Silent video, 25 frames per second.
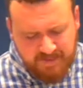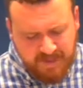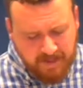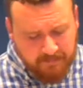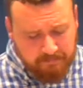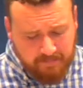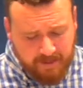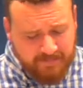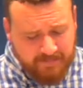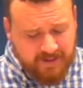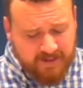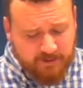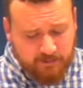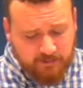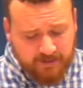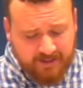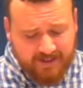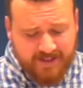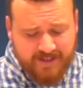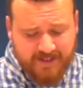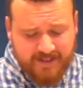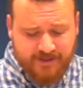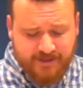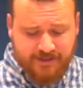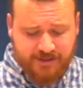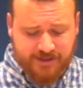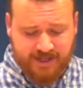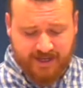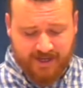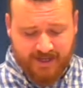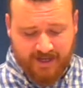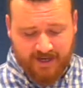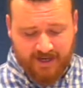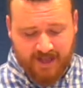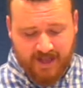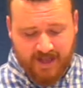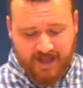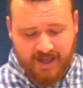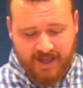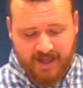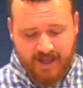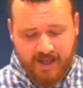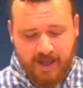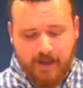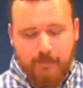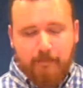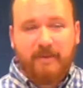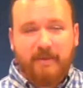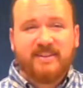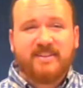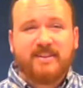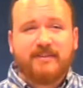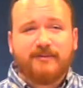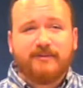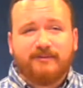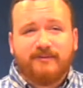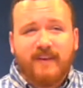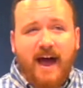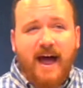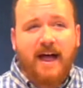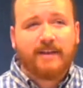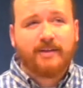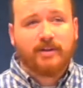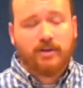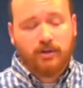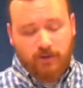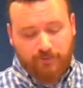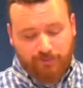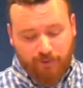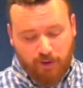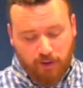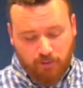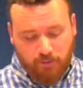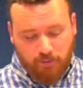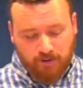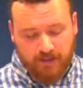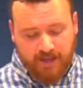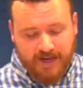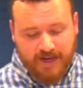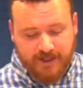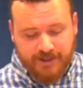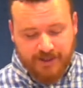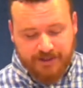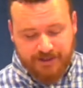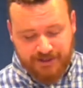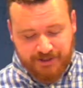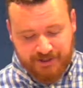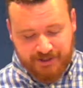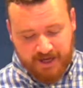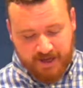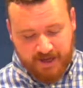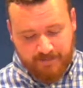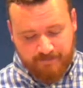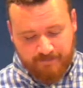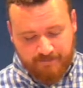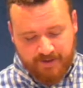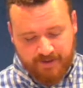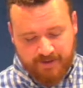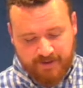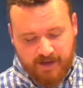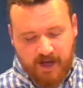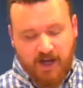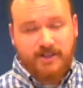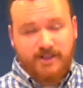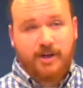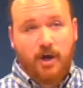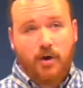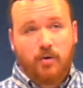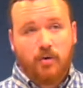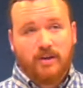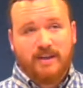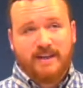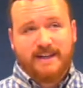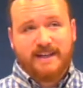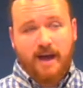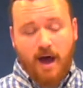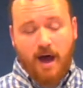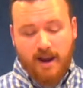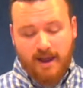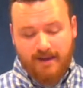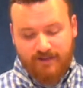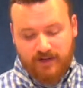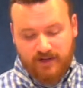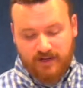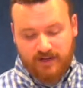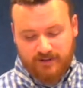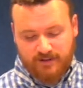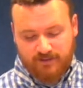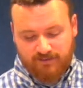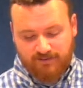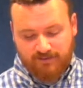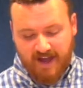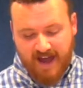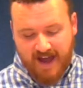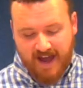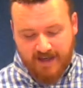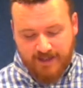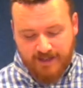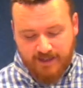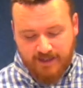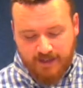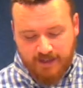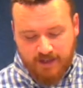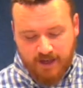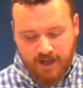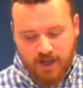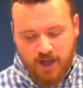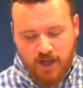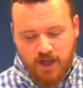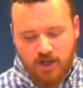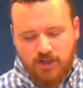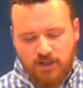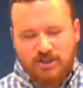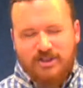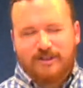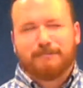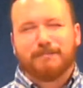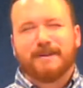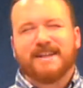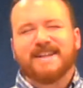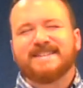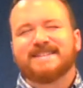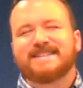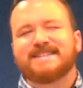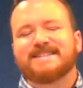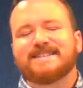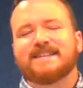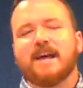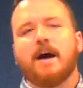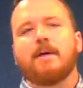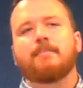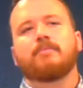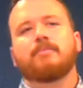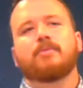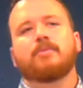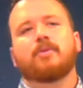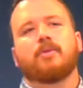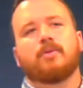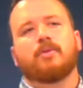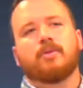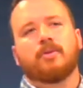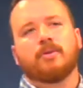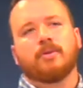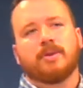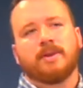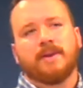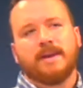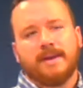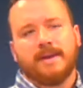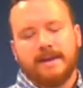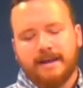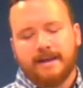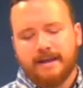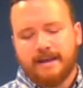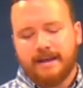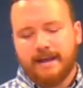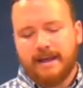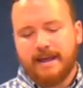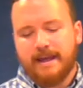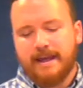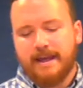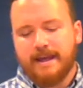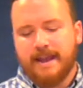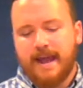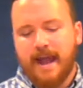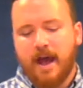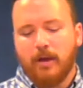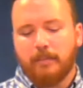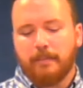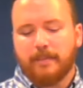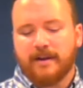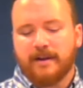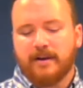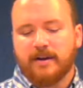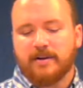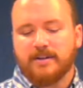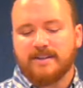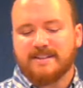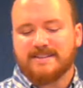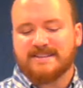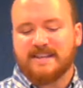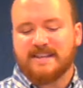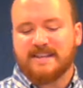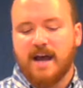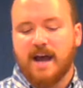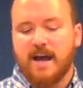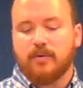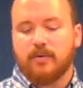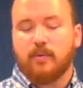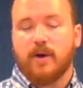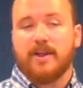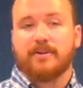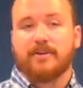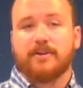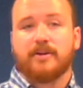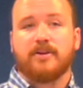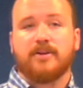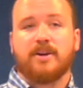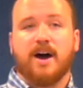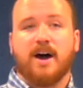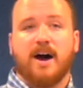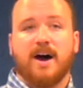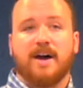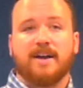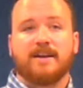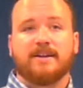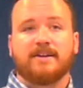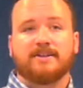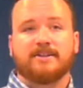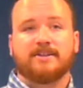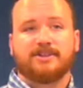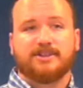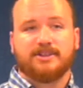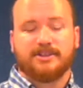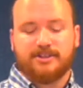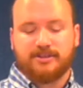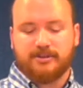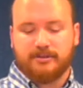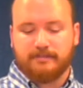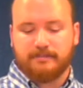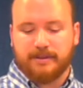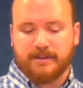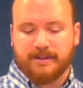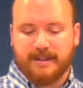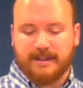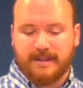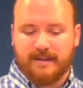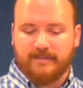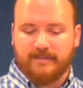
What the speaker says: Maybe he really is cheating. But the value of her relationship, a totally non-evidential factor, should play some role in helping her decide whether or not she should believe.